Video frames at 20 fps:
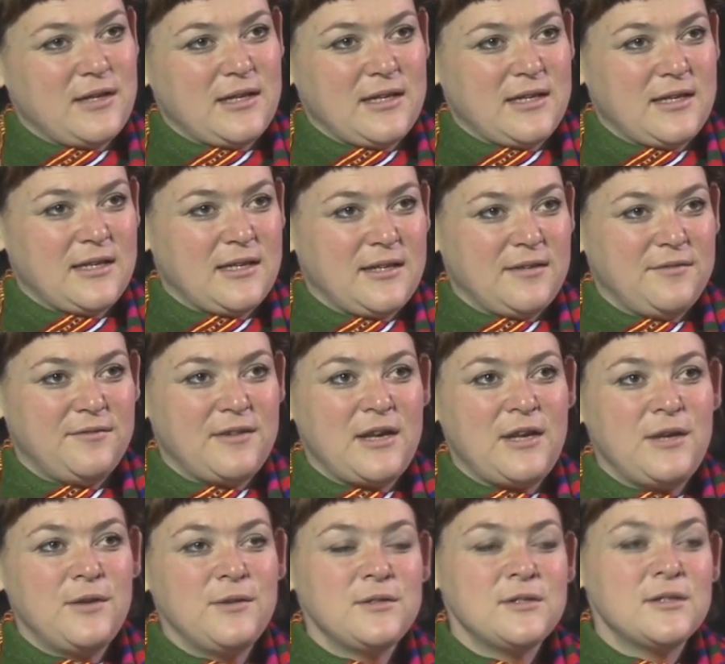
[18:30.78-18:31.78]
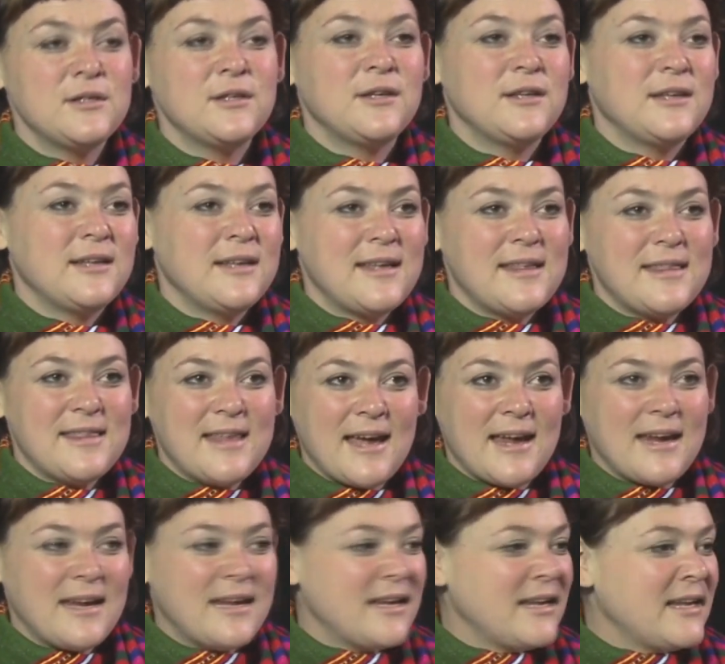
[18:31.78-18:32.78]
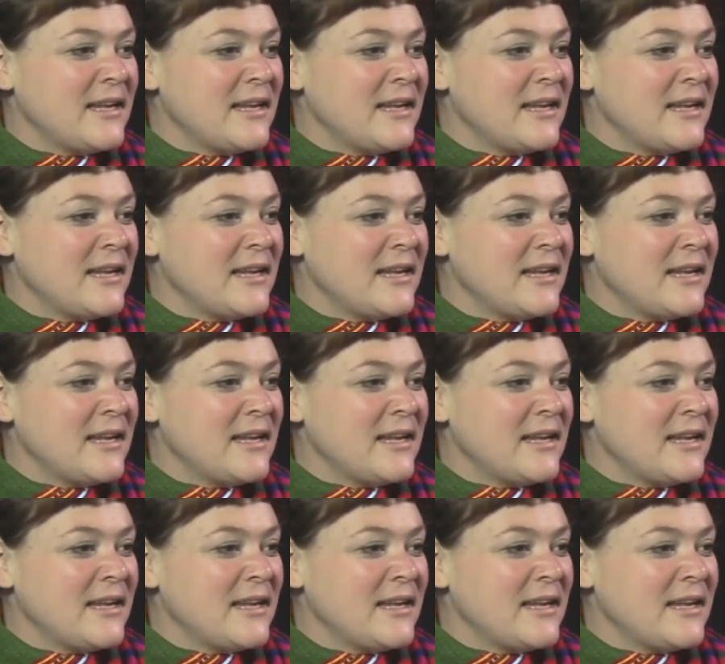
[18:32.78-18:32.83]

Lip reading: venues that